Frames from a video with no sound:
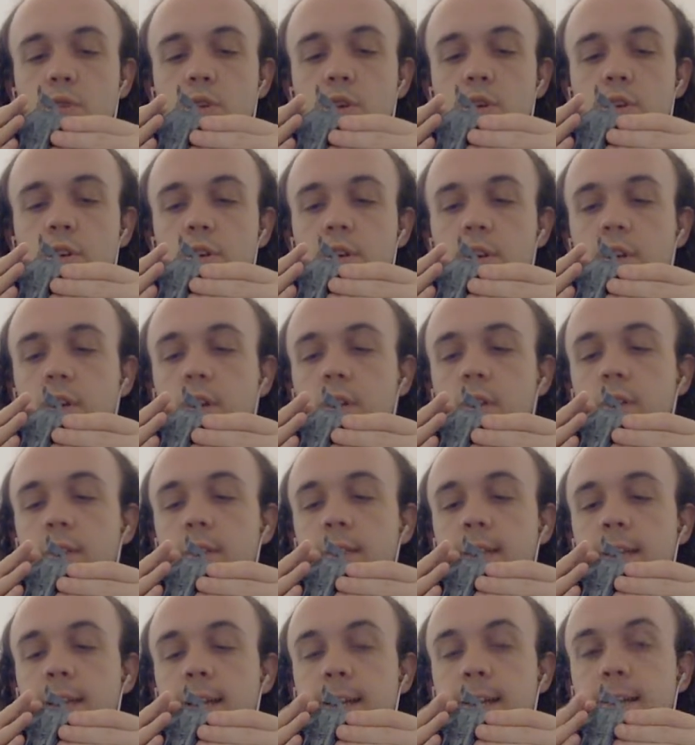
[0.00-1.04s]
good
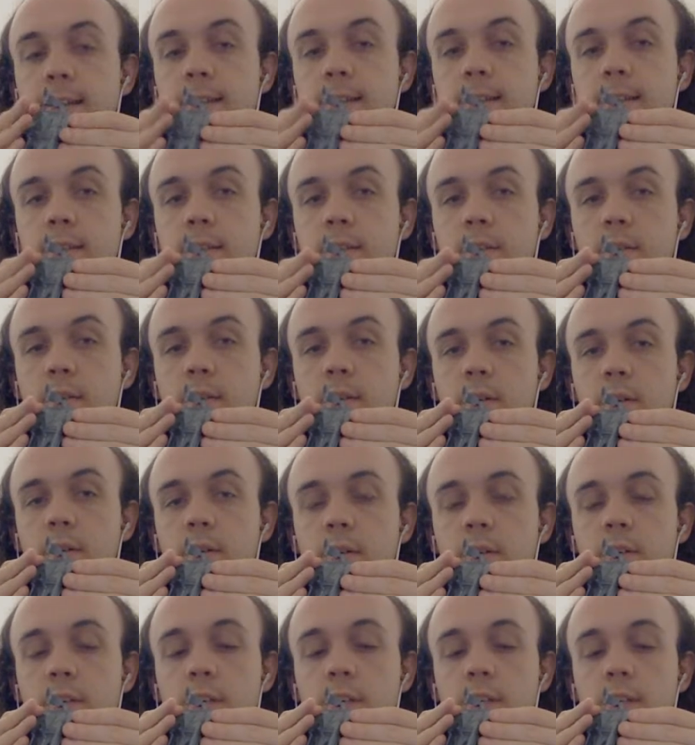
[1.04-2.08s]
contacts,
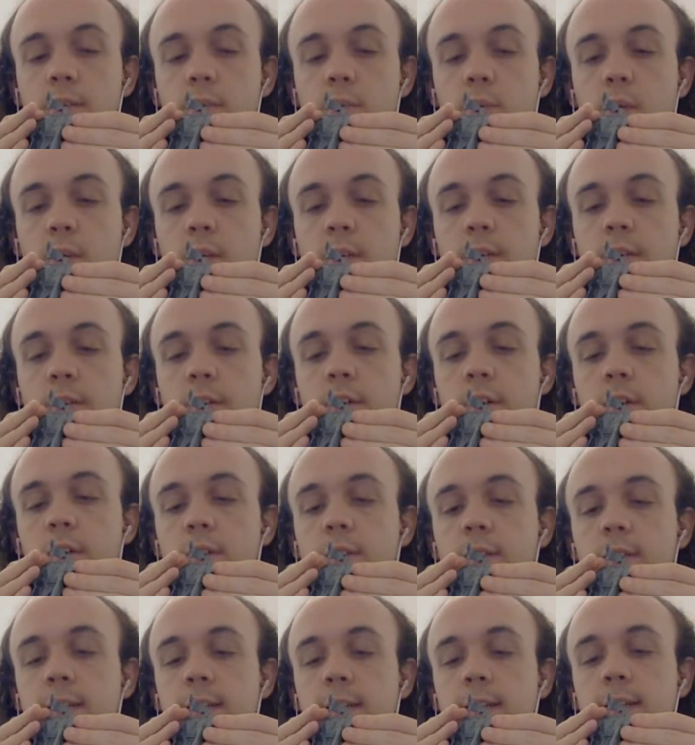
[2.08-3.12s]
certainly one good
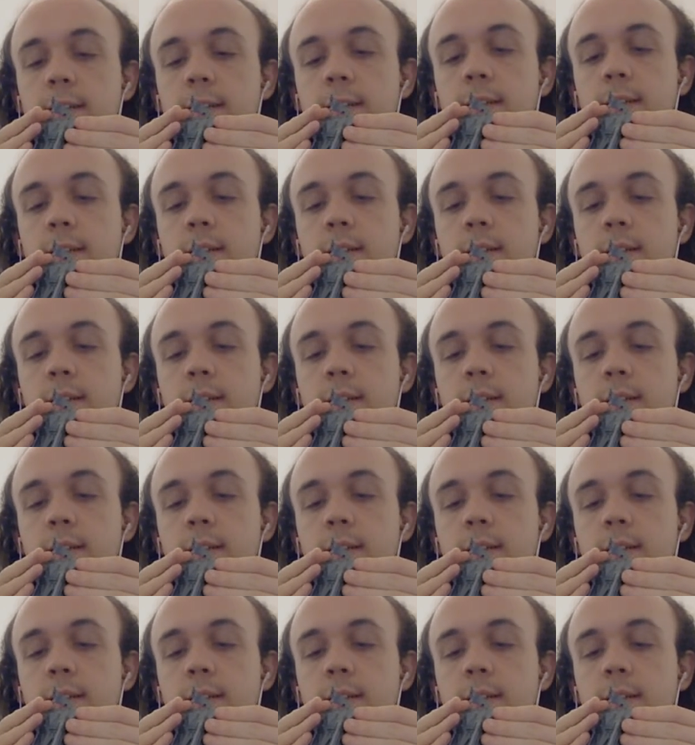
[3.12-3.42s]
contact